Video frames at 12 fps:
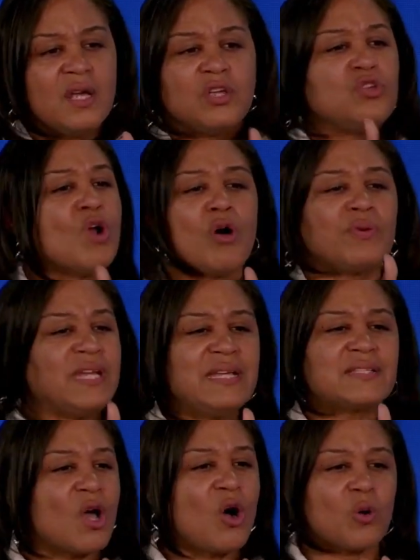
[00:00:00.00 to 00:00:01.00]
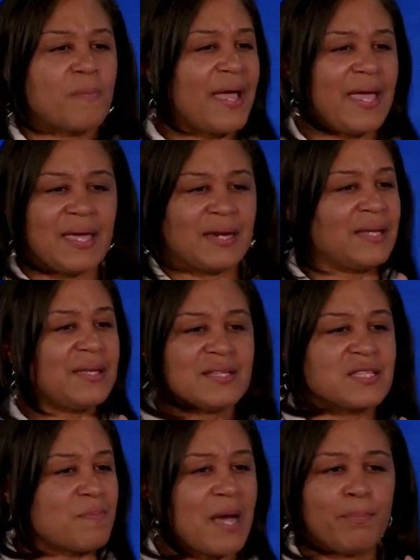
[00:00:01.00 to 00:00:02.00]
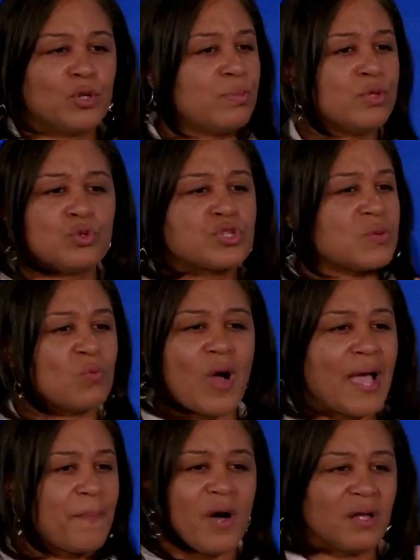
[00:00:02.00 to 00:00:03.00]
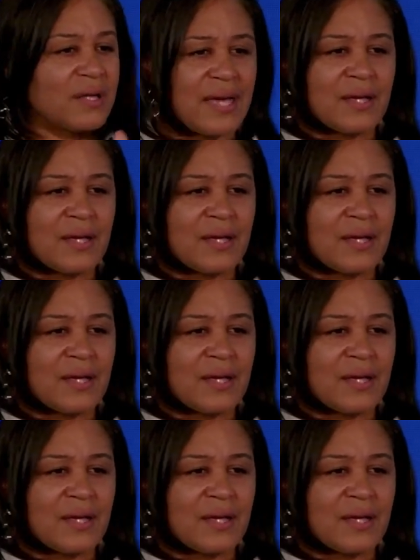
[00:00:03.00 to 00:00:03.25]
You don't need to hold my hand and kiss my boo boos and wipe all of